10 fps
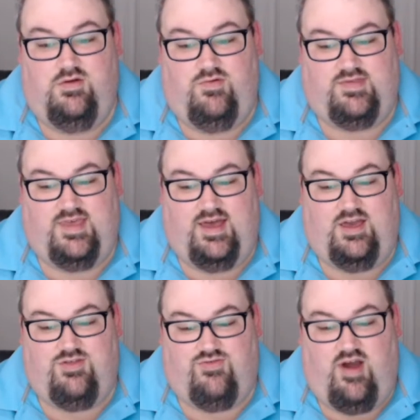with uh,
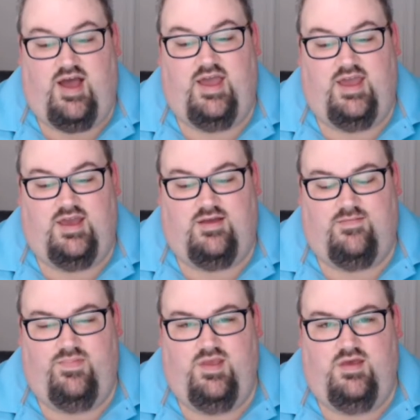trying
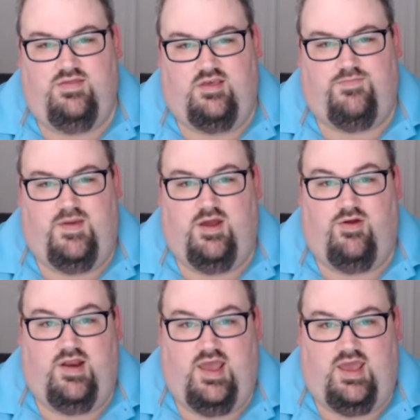this beer
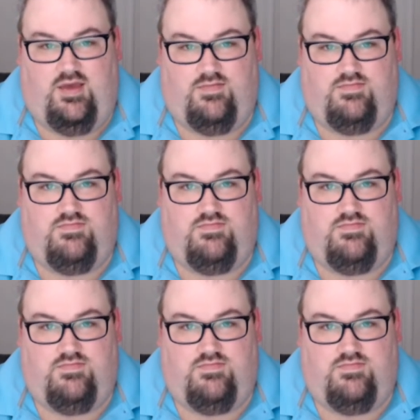in a